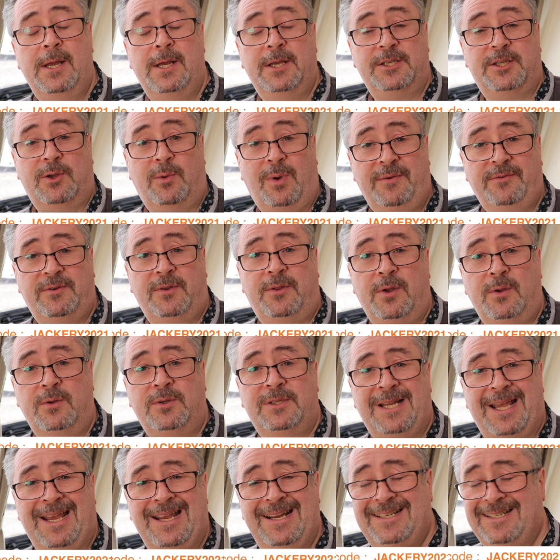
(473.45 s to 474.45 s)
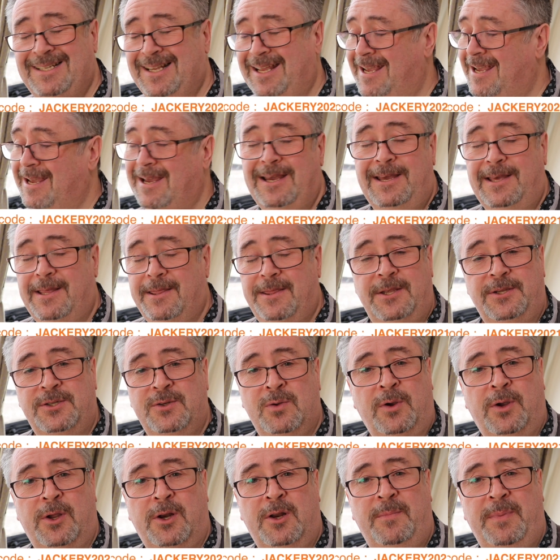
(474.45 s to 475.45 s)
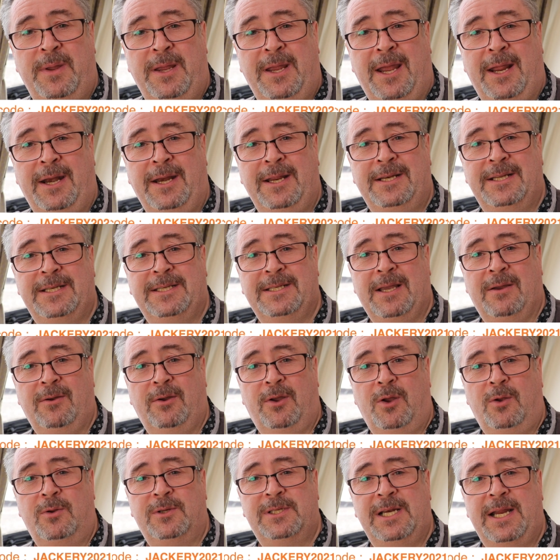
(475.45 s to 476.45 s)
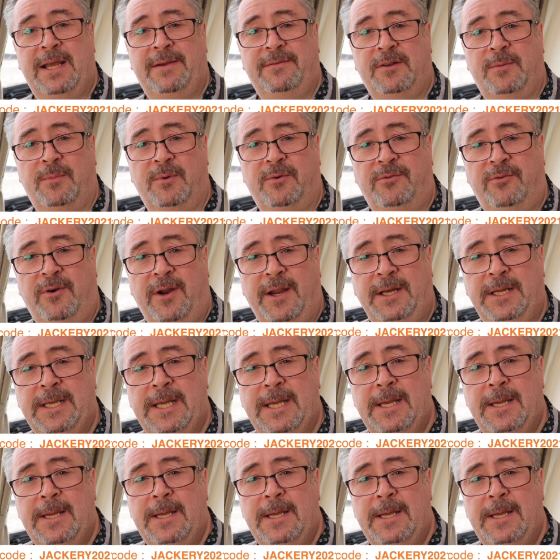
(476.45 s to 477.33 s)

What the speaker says: So after those dates, there's not going to be any discount codes left, I'm afraid.